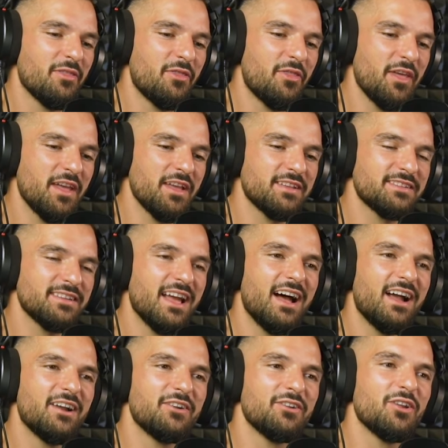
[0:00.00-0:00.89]
things
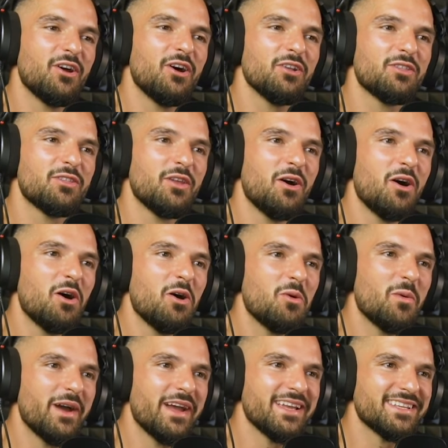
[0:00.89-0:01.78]
are not
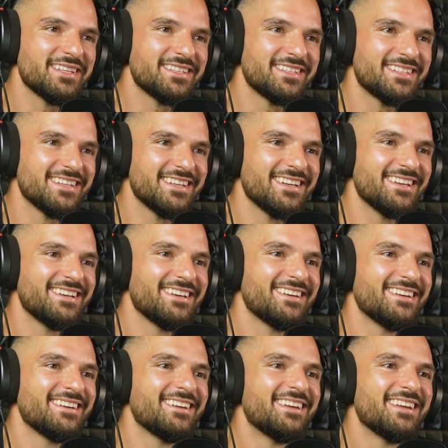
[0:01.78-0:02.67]
always
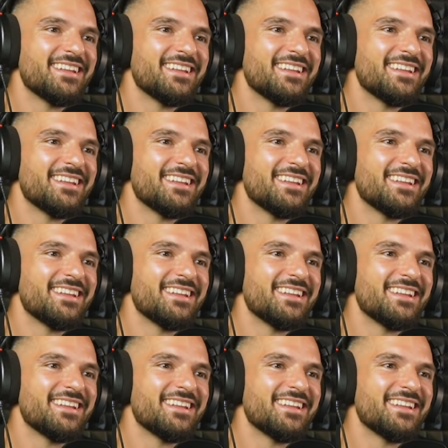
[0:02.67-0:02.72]
uh,